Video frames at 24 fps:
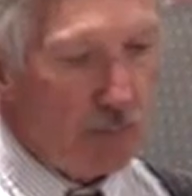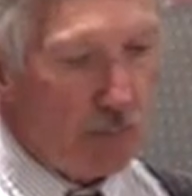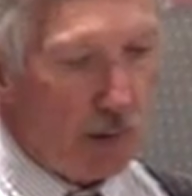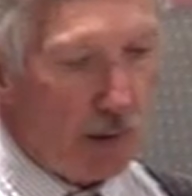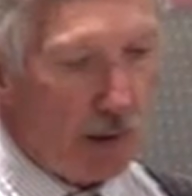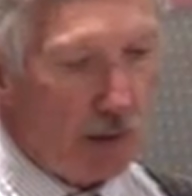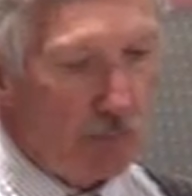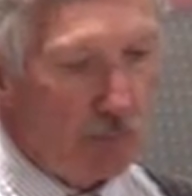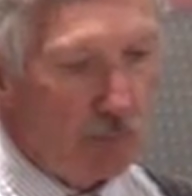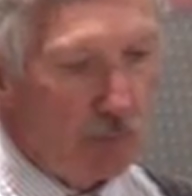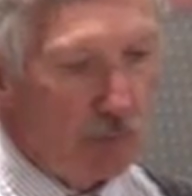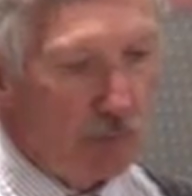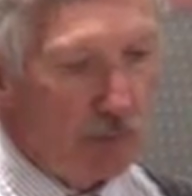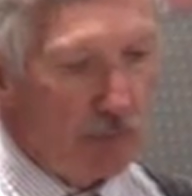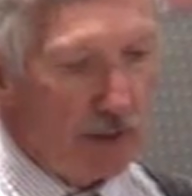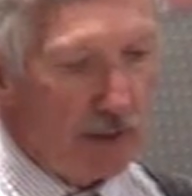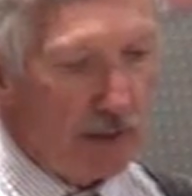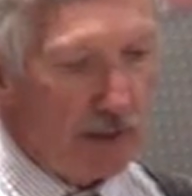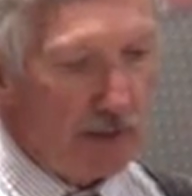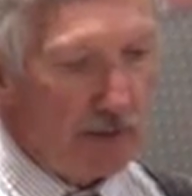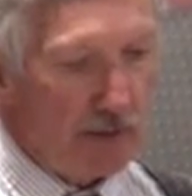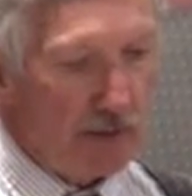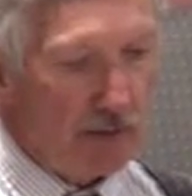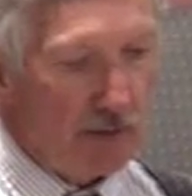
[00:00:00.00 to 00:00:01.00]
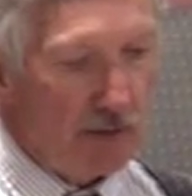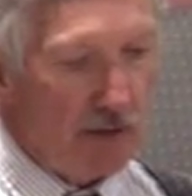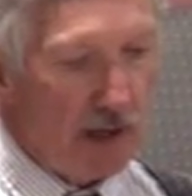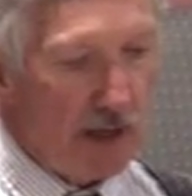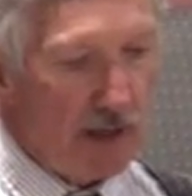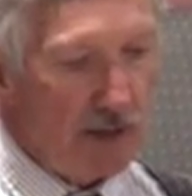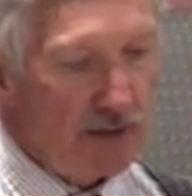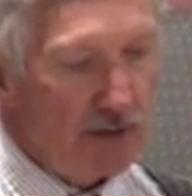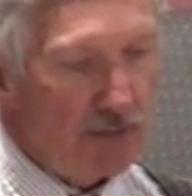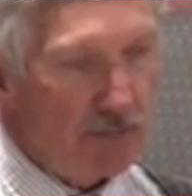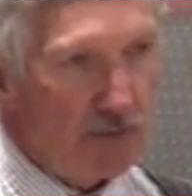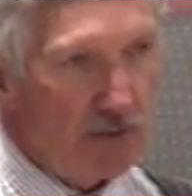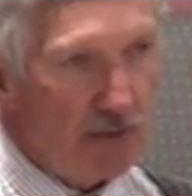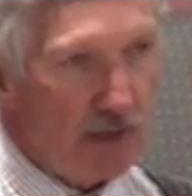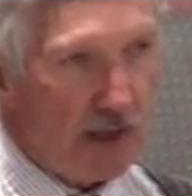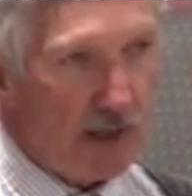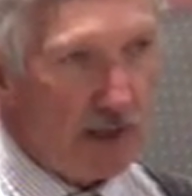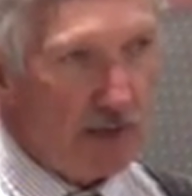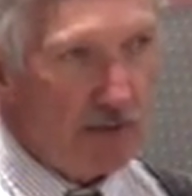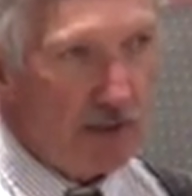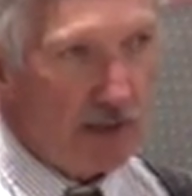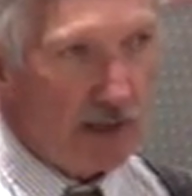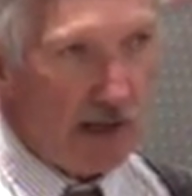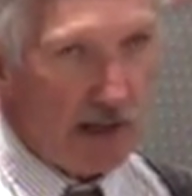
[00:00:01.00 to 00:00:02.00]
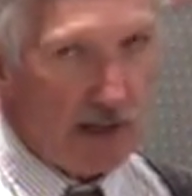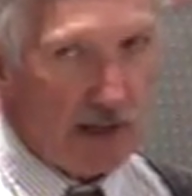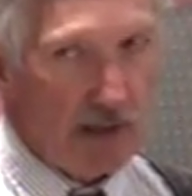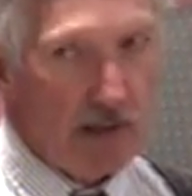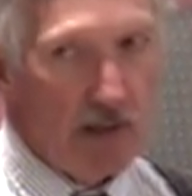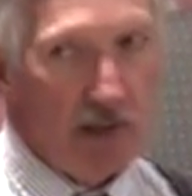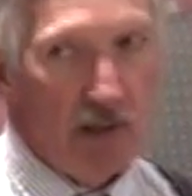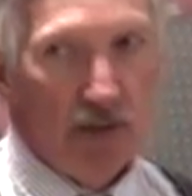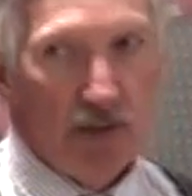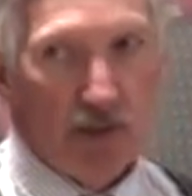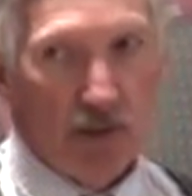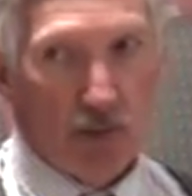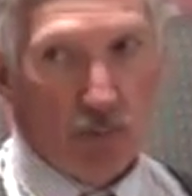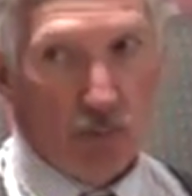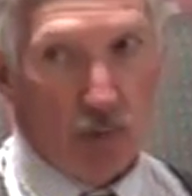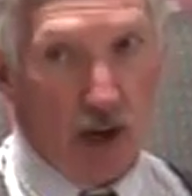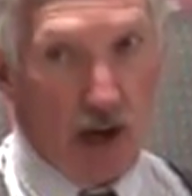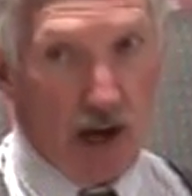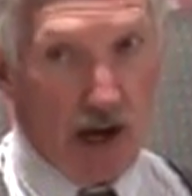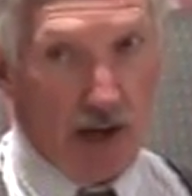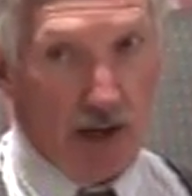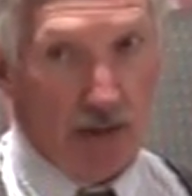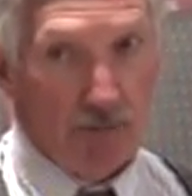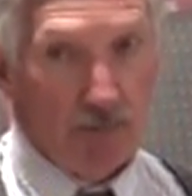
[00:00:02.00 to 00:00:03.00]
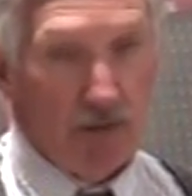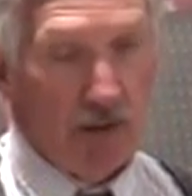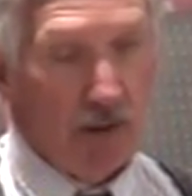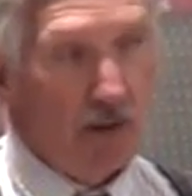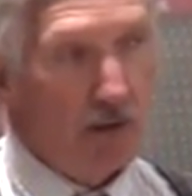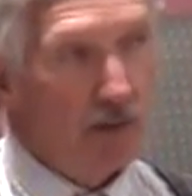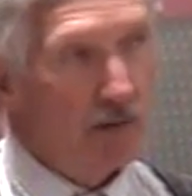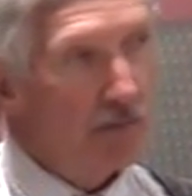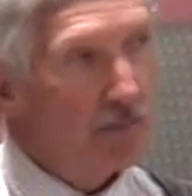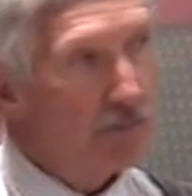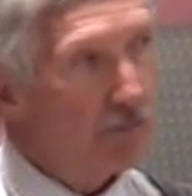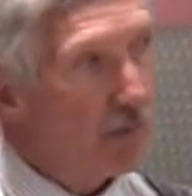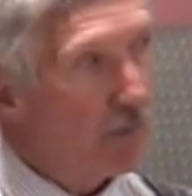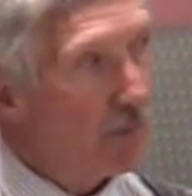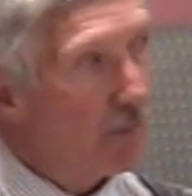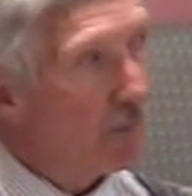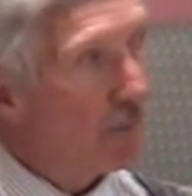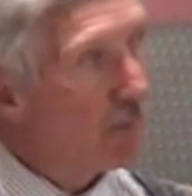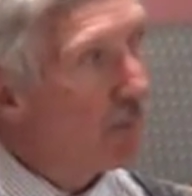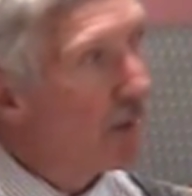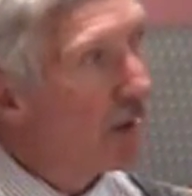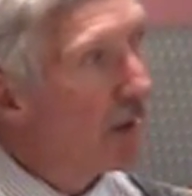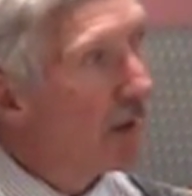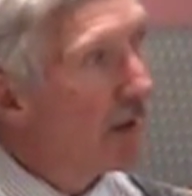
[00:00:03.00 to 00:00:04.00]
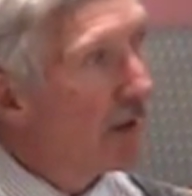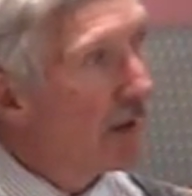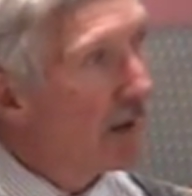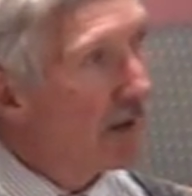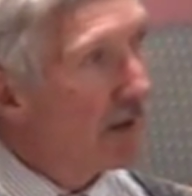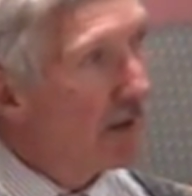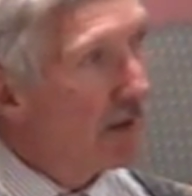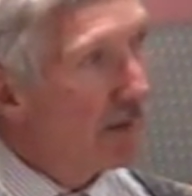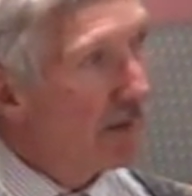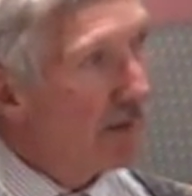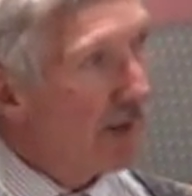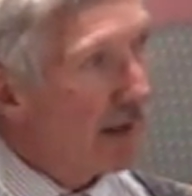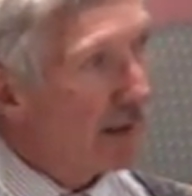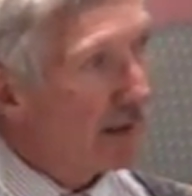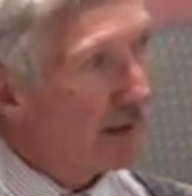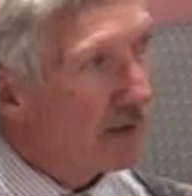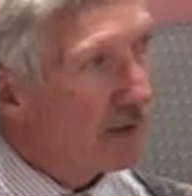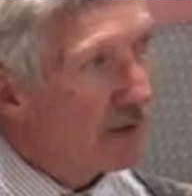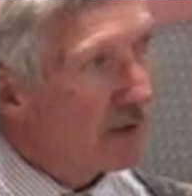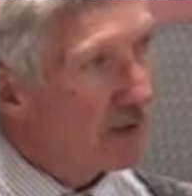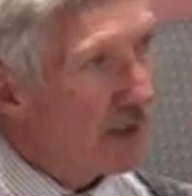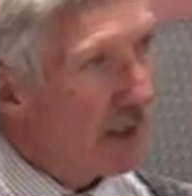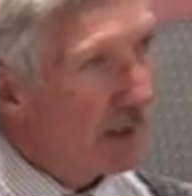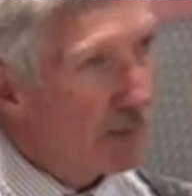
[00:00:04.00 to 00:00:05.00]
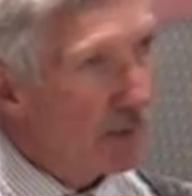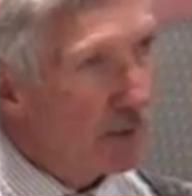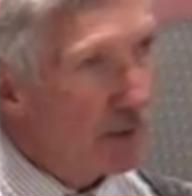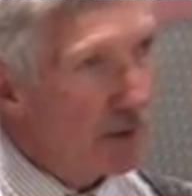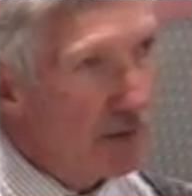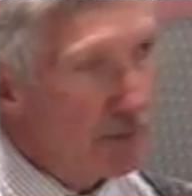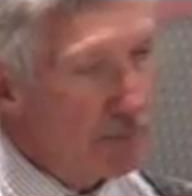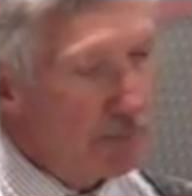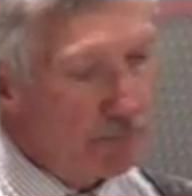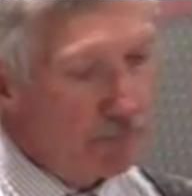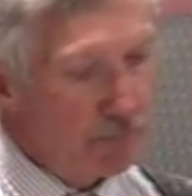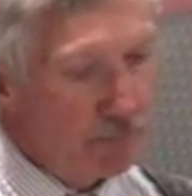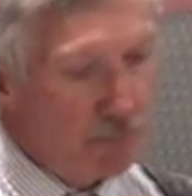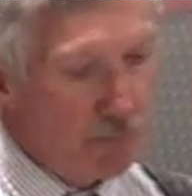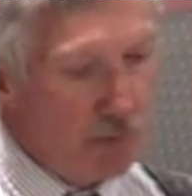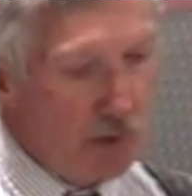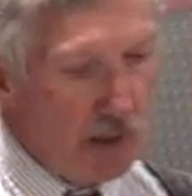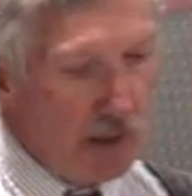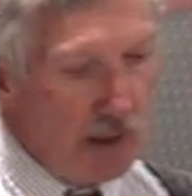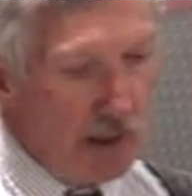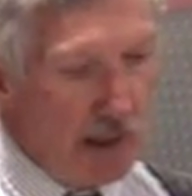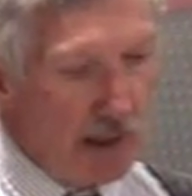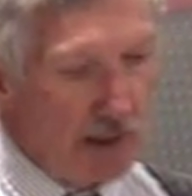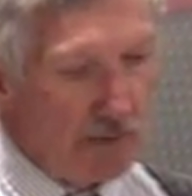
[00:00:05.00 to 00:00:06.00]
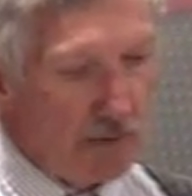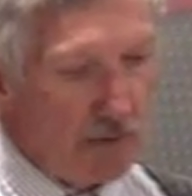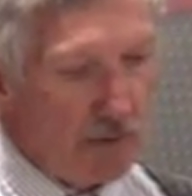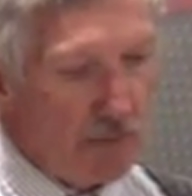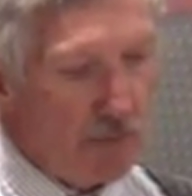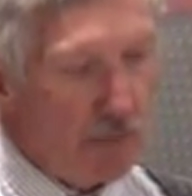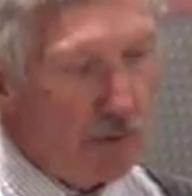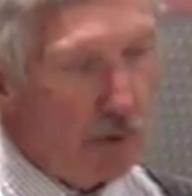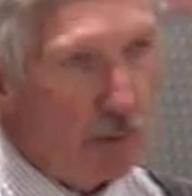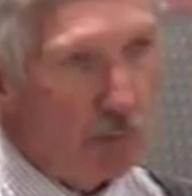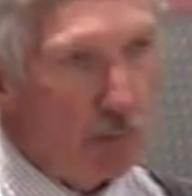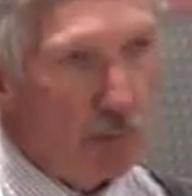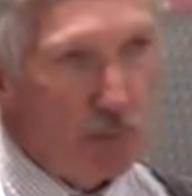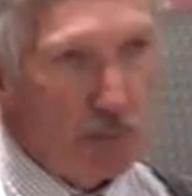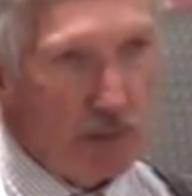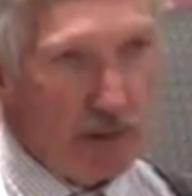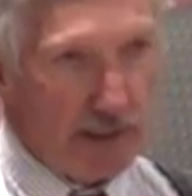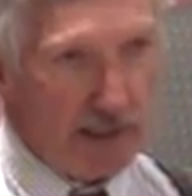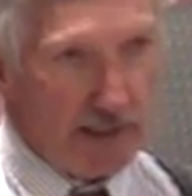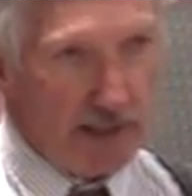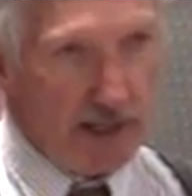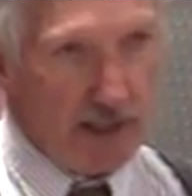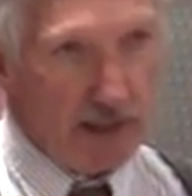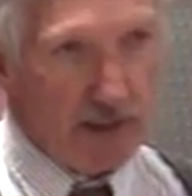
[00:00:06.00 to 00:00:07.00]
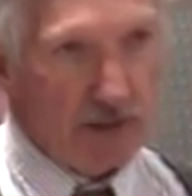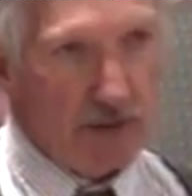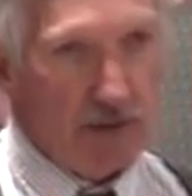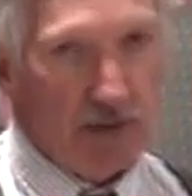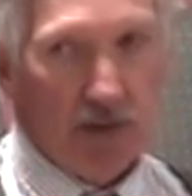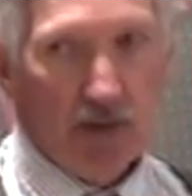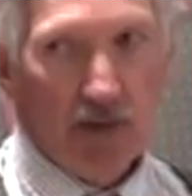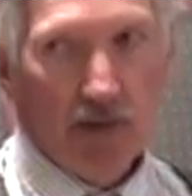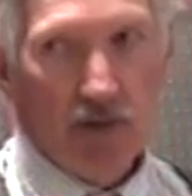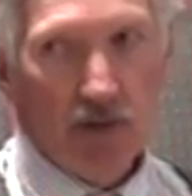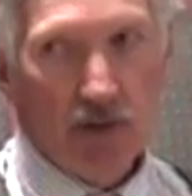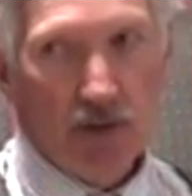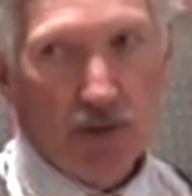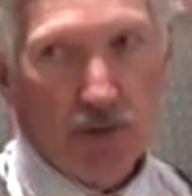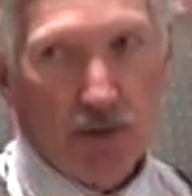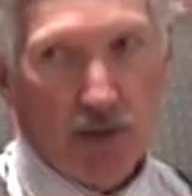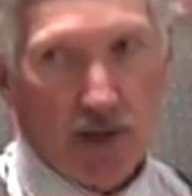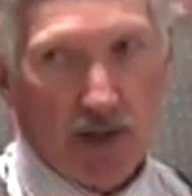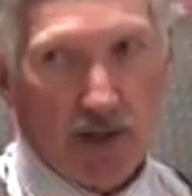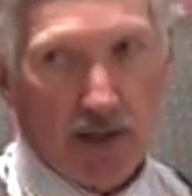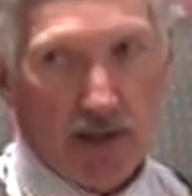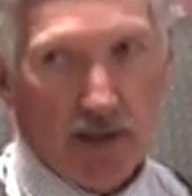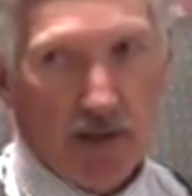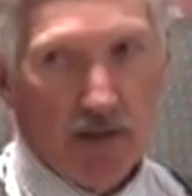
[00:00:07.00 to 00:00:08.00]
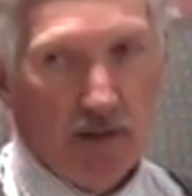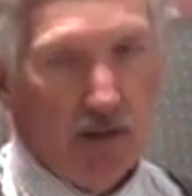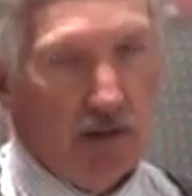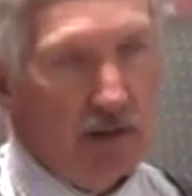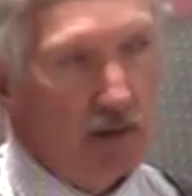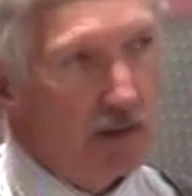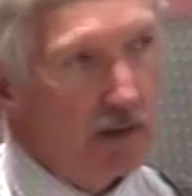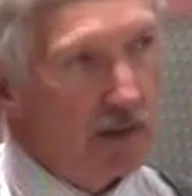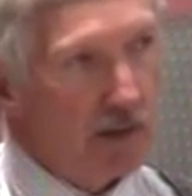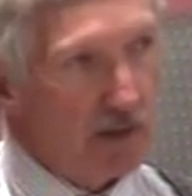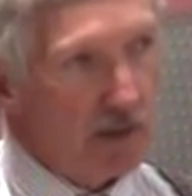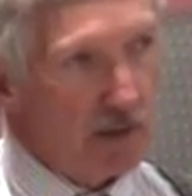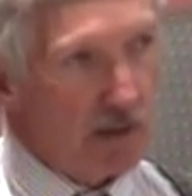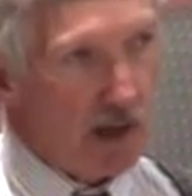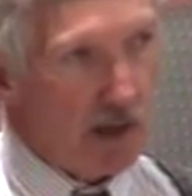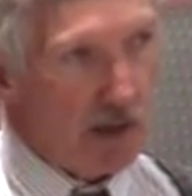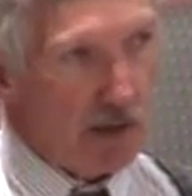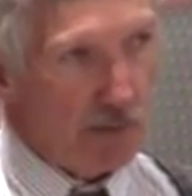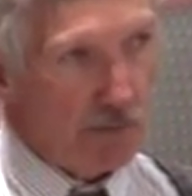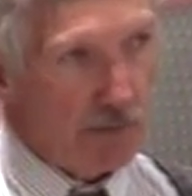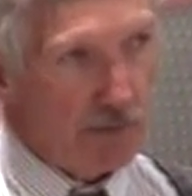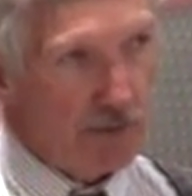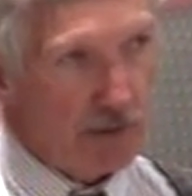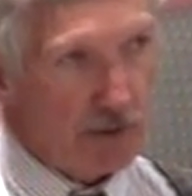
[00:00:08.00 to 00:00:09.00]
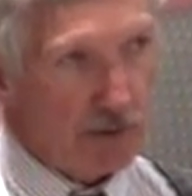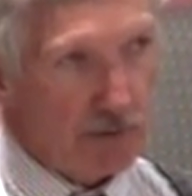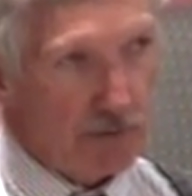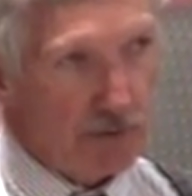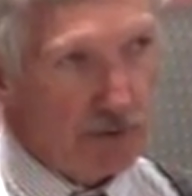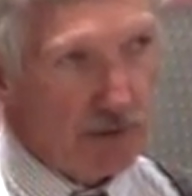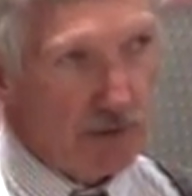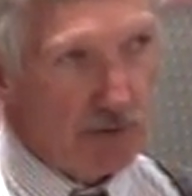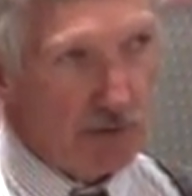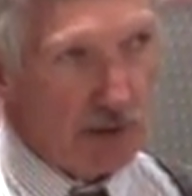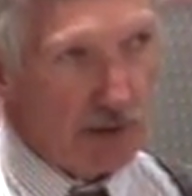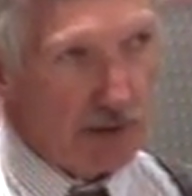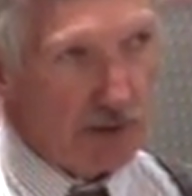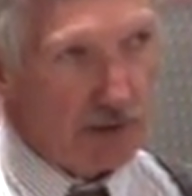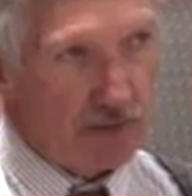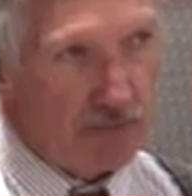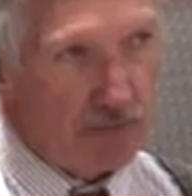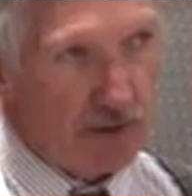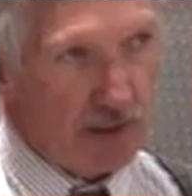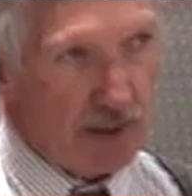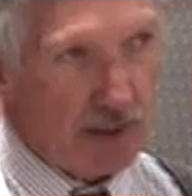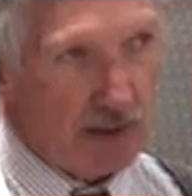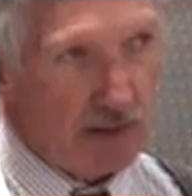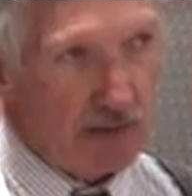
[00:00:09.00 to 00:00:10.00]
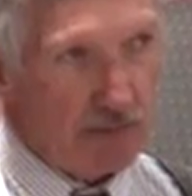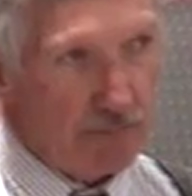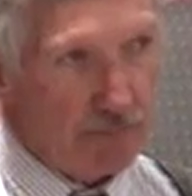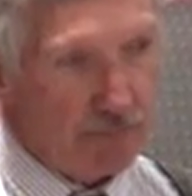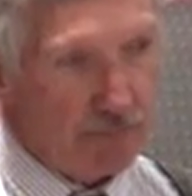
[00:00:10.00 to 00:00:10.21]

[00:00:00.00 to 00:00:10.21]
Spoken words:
part will be the lines of sight that I derived from that conception. And the third will be a case illustrating how to use the lines of sight.